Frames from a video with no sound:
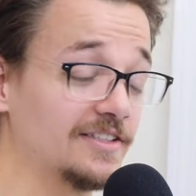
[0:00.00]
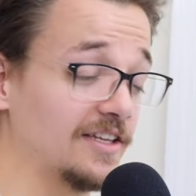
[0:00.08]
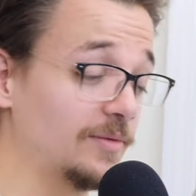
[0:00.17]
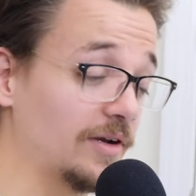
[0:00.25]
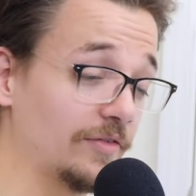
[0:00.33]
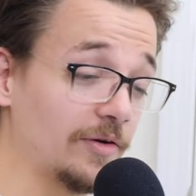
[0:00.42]
I can
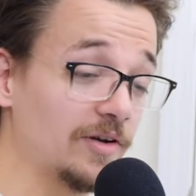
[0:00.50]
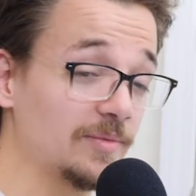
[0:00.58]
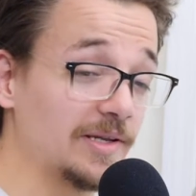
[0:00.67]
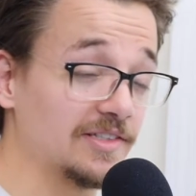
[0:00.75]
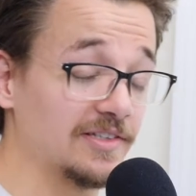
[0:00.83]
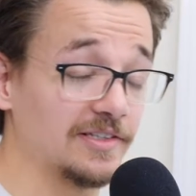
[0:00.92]
say whatever I want
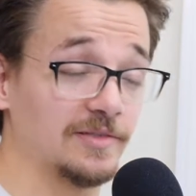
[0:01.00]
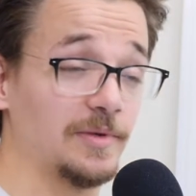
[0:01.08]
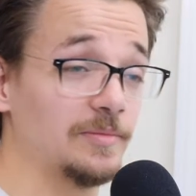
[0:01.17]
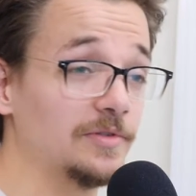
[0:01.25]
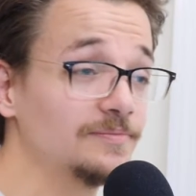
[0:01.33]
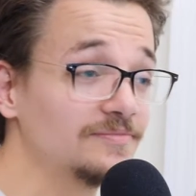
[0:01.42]
about dyslexic
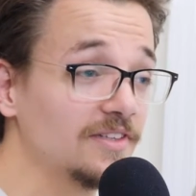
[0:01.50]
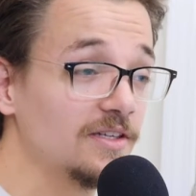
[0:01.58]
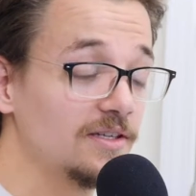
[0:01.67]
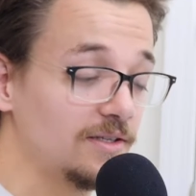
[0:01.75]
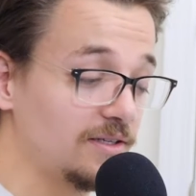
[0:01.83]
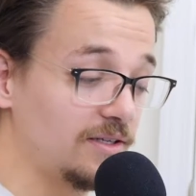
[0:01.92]
people.
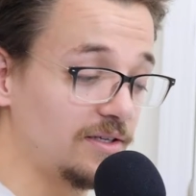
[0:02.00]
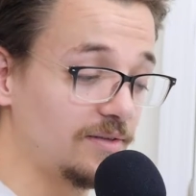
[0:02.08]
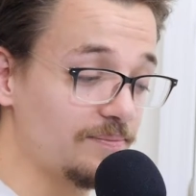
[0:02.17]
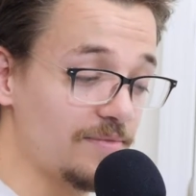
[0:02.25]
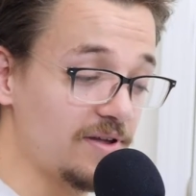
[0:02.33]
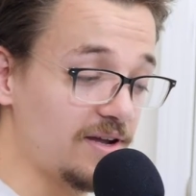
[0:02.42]

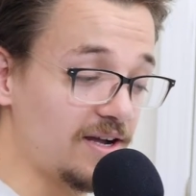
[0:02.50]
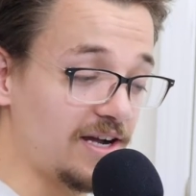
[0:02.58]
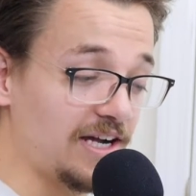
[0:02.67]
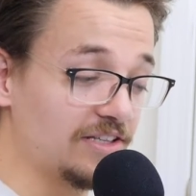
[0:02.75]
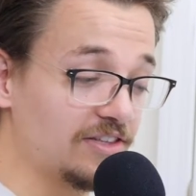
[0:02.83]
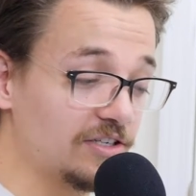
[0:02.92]

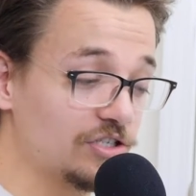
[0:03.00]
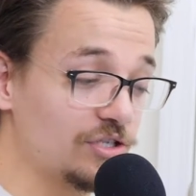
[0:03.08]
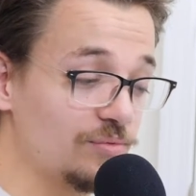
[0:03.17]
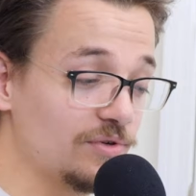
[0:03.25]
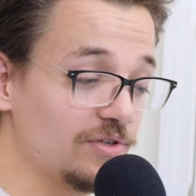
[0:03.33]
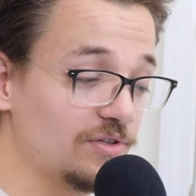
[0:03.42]
I think
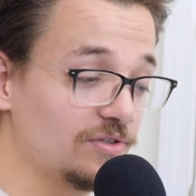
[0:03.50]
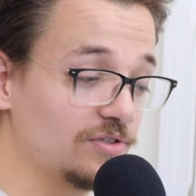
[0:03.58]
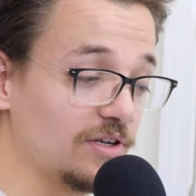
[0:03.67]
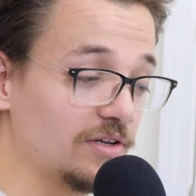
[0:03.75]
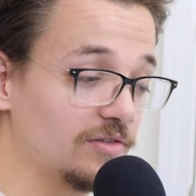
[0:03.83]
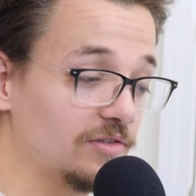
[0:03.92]
she
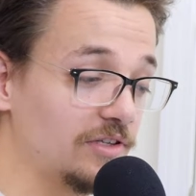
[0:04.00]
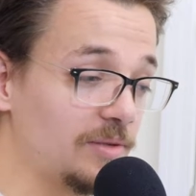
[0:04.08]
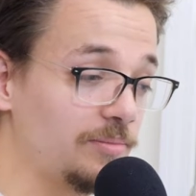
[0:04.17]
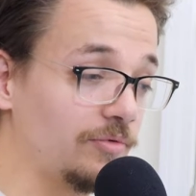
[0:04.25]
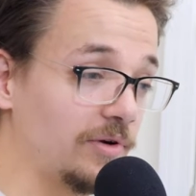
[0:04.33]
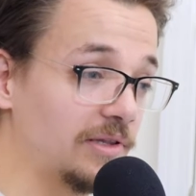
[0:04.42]
was utterly
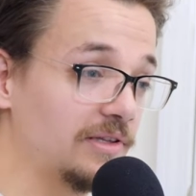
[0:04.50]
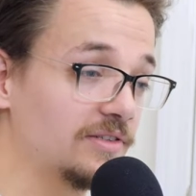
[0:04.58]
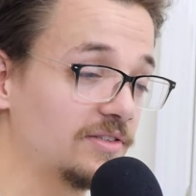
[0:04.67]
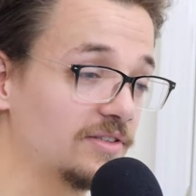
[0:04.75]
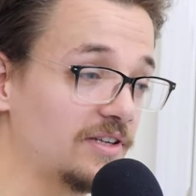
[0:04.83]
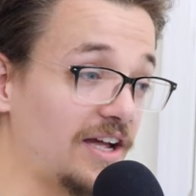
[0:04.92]

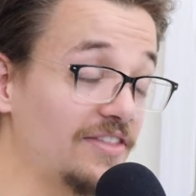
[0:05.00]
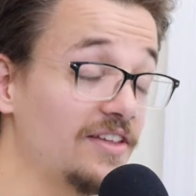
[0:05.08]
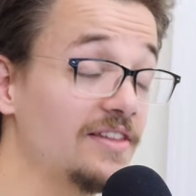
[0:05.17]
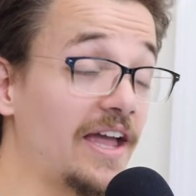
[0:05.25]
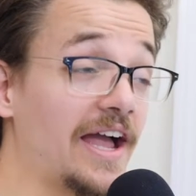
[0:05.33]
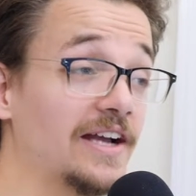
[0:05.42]
pointless. I
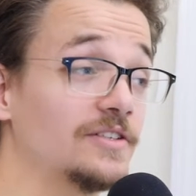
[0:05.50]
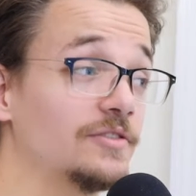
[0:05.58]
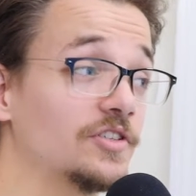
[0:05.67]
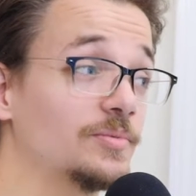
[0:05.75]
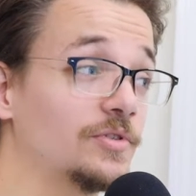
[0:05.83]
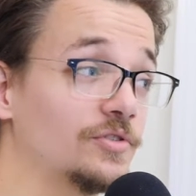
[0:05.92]
think the
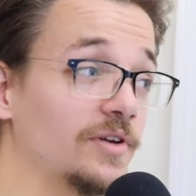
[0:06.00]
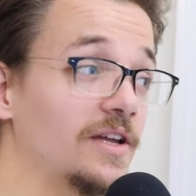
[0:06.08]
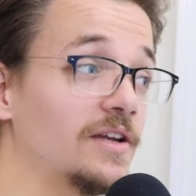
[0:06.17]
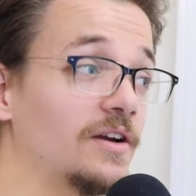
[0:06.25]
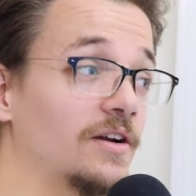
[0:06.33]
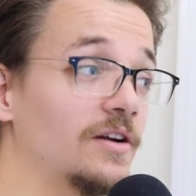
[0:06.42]
actress
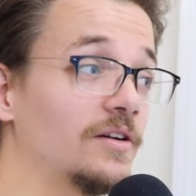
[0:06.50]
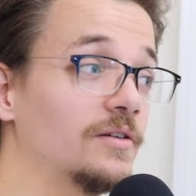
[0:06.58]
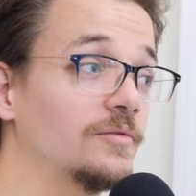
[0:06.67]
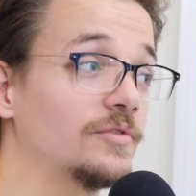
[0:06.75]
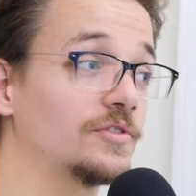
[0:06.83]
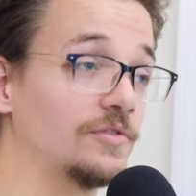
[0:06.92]
portraying
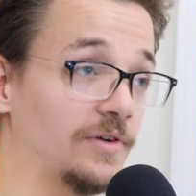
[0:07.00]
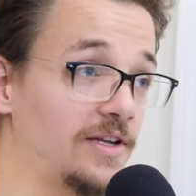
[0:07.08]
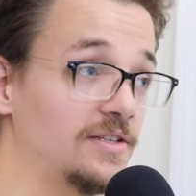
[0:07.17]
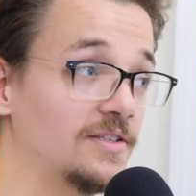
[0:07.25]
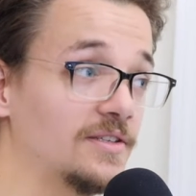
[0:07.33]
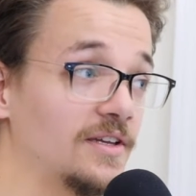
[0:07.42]
her was
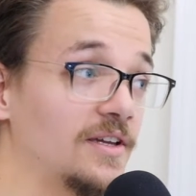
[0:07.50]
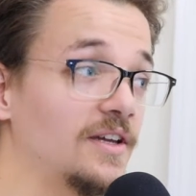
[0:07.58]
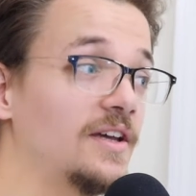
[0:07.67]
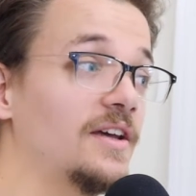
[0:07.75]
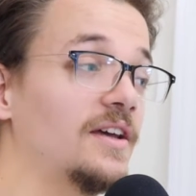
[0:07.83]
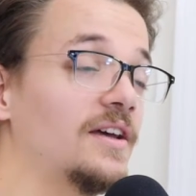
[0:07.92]
great. Yeah.
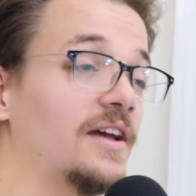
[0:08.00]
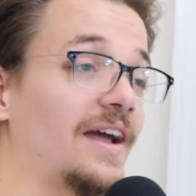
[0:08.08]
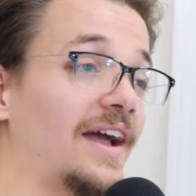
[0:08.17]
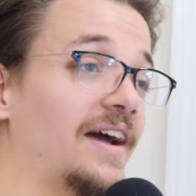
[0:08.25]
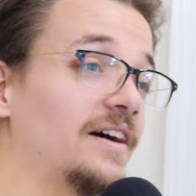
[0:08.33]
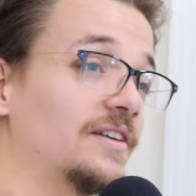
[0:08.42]

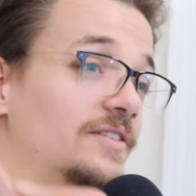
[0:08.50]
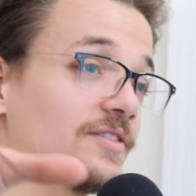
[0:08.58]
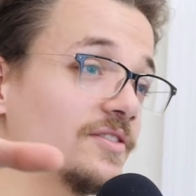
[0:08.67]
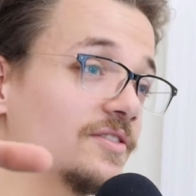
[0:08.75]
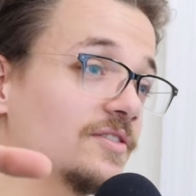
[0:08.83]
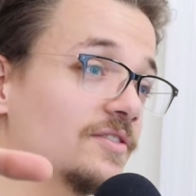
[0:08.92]

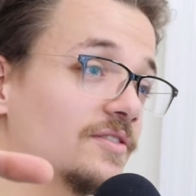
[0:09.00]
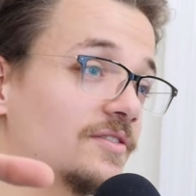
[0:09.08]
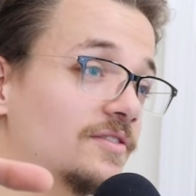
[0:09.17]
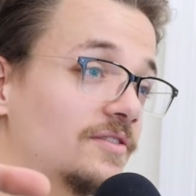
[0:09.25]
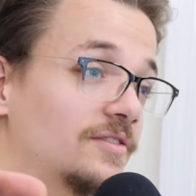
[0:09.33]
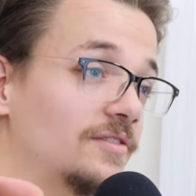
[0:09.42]
As
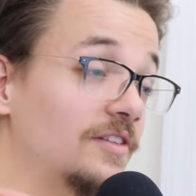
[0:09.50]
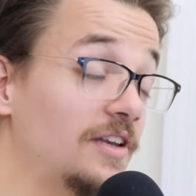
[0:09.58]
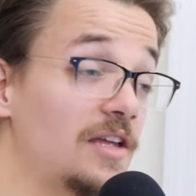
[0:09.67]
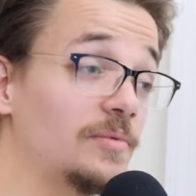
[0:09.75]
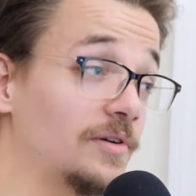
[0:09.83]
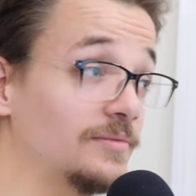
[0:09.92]
the
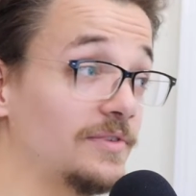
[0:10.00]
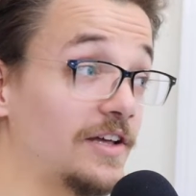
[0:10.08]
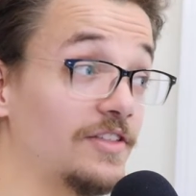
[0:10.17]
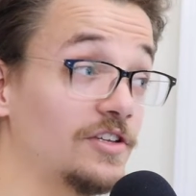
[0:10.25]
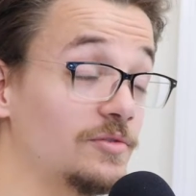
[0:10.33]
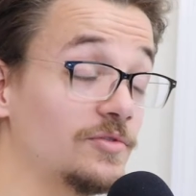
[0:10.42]
neighbor. I
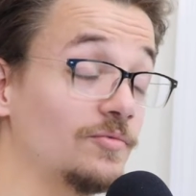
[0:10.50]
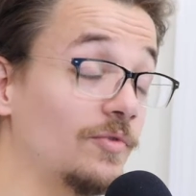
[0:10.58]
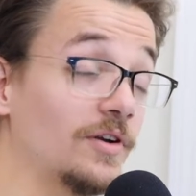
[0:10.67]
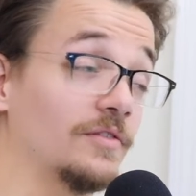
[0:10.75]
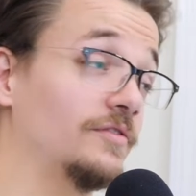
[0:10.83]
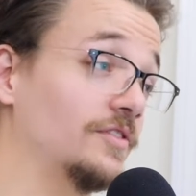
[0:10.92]
think she was
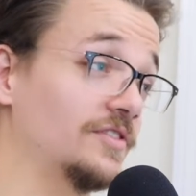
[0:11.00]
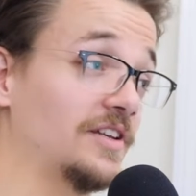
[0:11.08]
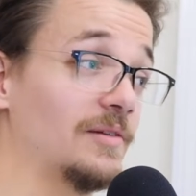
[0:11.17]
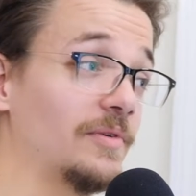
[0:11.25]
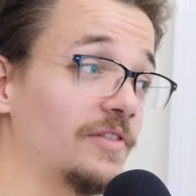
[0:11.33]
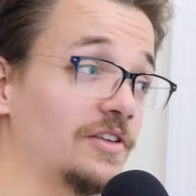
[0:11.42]
wonderful as the
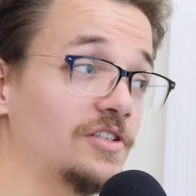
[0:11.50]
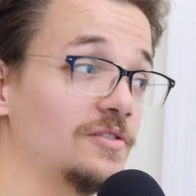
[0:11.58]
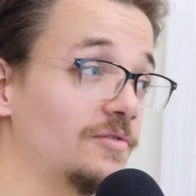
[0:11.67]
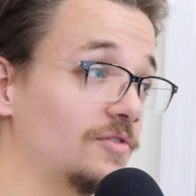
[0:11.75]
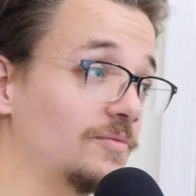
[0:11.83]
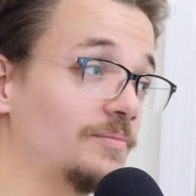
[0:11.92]
neighbor. I think she
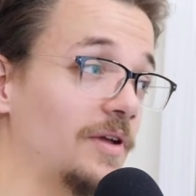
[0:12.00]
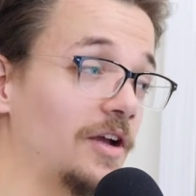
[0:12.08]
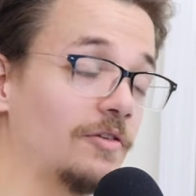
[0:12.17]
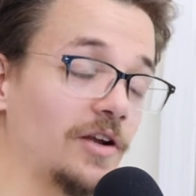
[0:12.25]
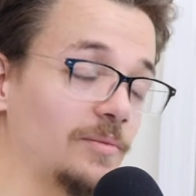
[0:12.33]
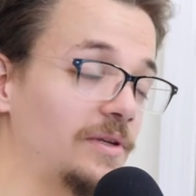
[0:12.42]
was
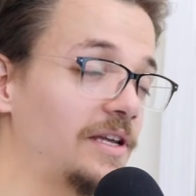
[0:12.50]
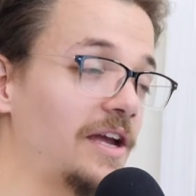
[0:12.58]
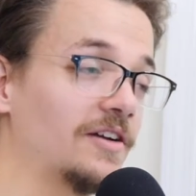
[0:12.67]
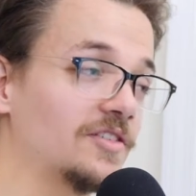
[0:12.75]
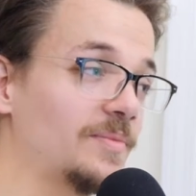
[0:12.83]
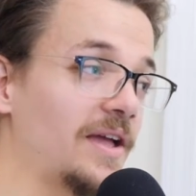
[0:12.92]
incredibly
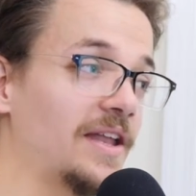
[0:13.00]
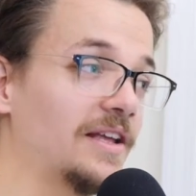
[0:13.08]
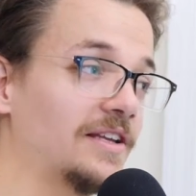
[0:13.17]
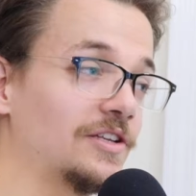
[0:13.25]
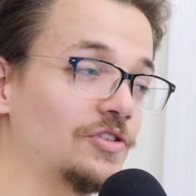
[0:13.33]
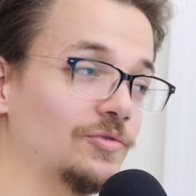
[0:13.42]

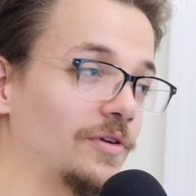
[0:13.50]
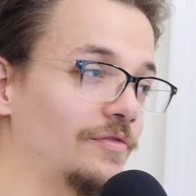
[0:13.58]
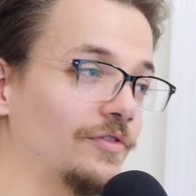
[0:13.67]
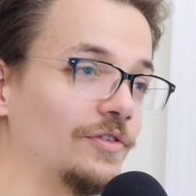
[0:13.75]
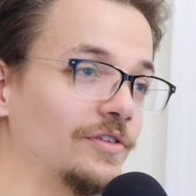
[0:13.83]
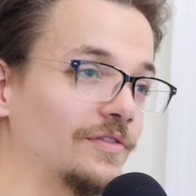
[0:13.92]
charismatic and
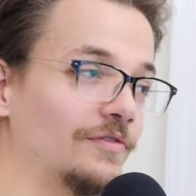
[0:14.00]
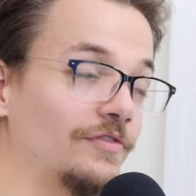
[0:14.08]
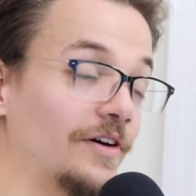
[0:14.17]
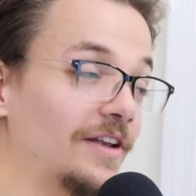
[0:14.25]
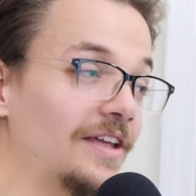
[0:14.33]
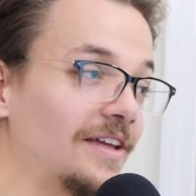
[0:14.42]
joyful and
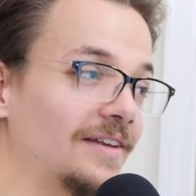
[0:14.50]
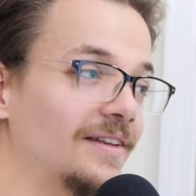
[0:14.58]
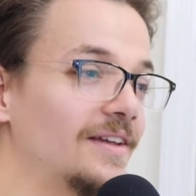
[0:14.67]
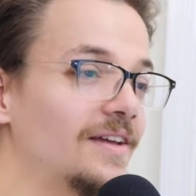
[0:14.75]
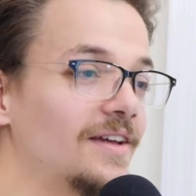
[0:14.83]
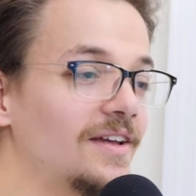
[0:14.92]
funny. And